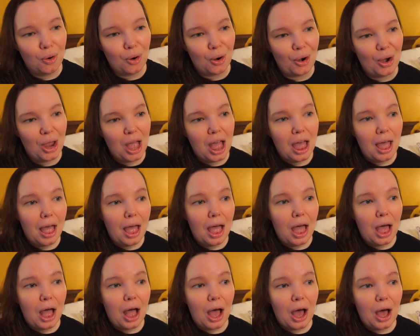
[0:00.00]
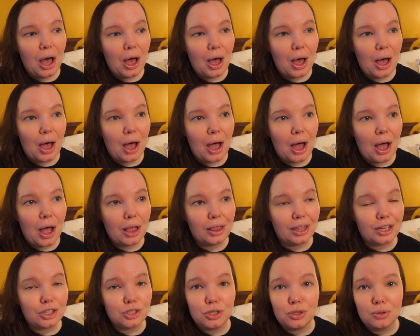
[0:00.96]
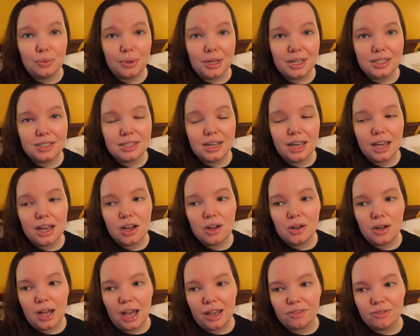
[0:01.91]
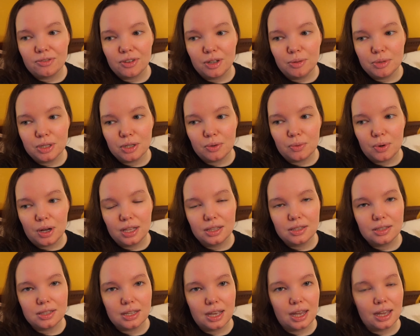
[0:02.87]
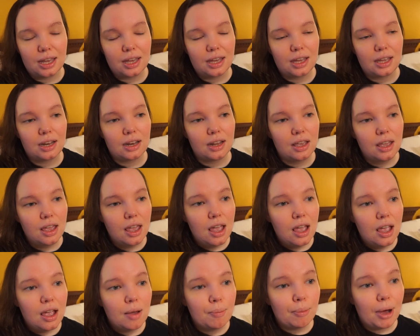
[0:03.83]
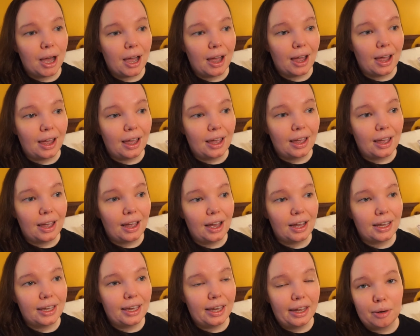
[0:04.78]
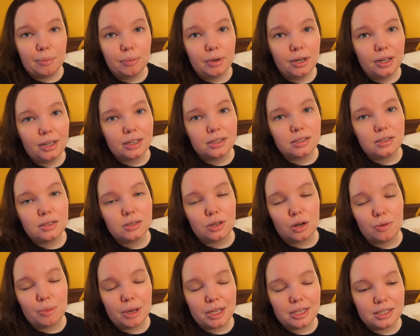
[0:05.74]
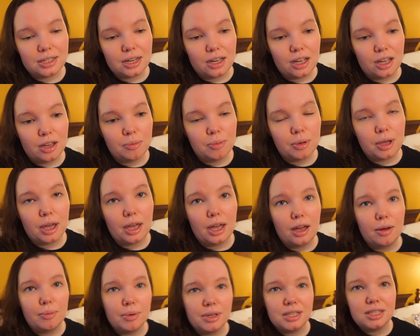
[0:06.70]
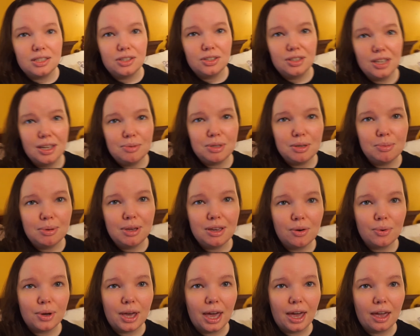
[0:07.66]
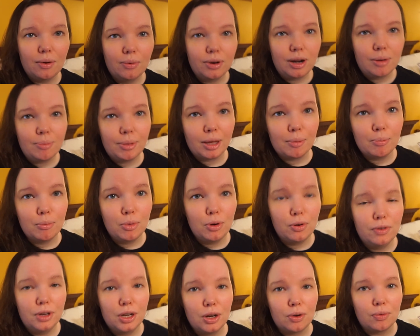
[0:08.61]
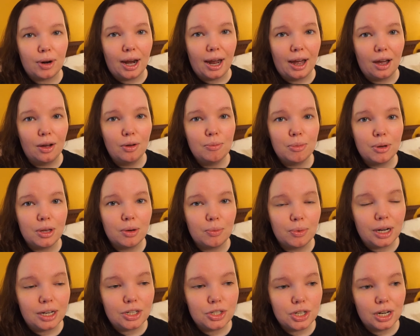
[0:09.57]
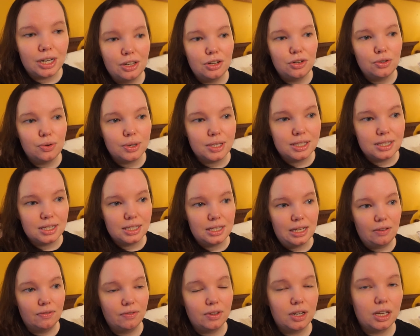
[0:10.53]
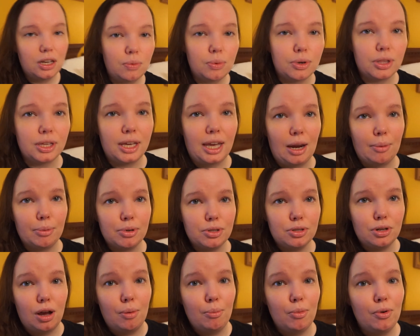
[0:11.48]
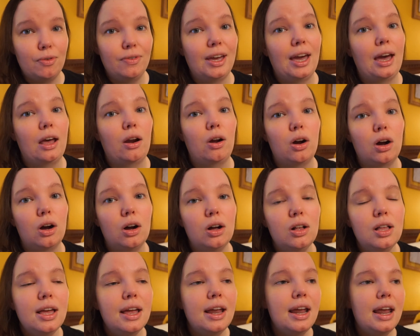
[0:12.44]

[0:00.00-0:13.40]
for uh, like two weeks now. I filmed it once and my camera is so messed up. Um, it seems to be okay when I'm like moving around, but when I try to do a sit down video where the camera's not moving at all,